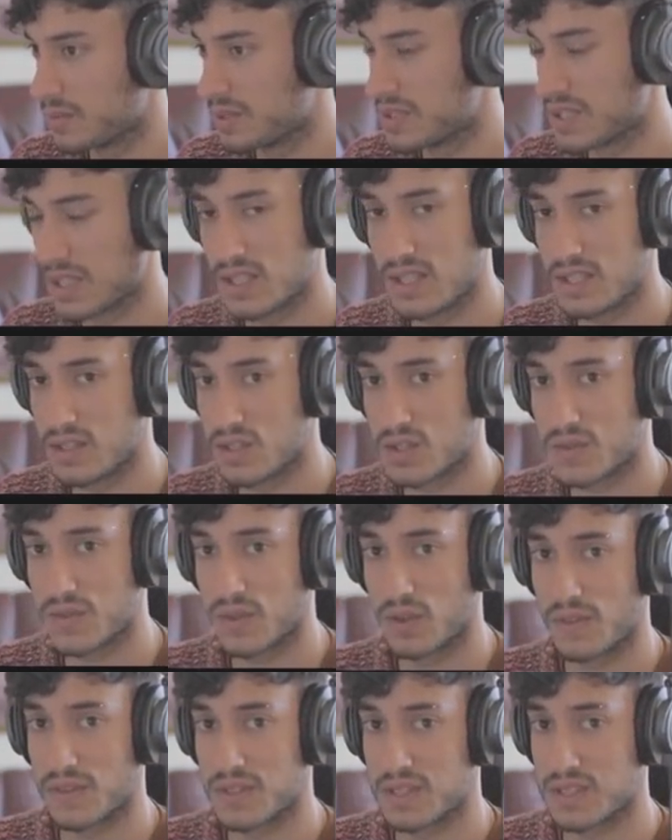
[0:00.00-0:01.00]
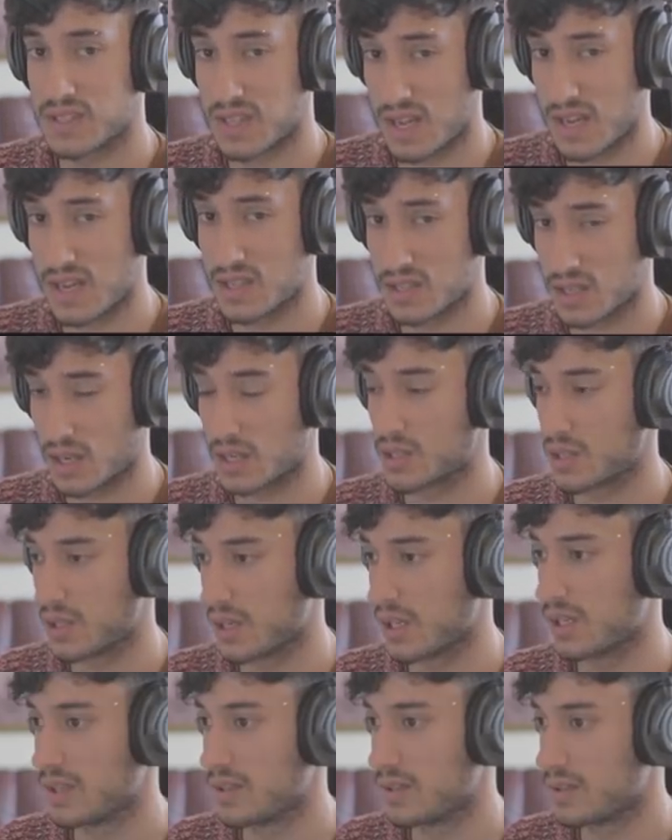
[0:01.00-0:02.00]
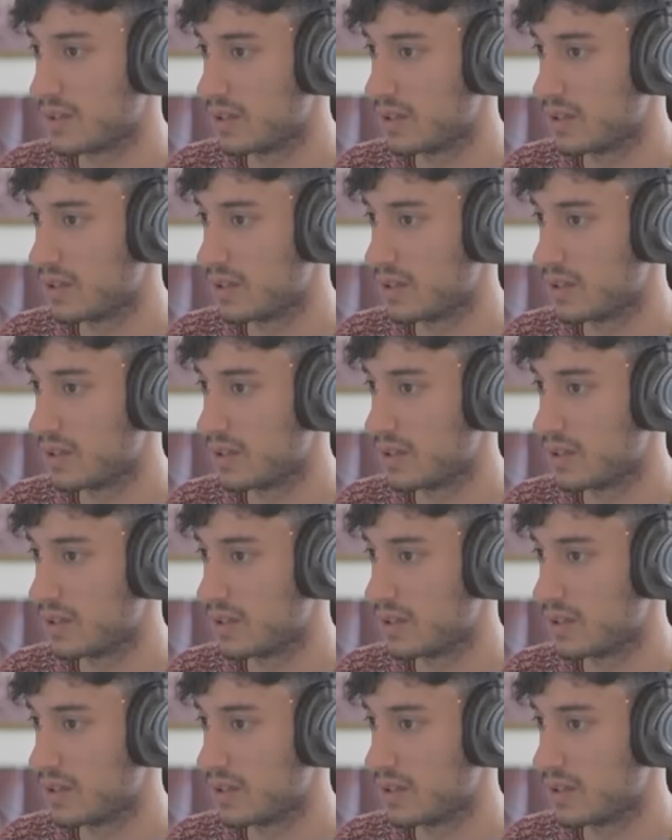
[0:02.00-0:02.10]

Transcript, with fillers: particularly useful on the sustains actually.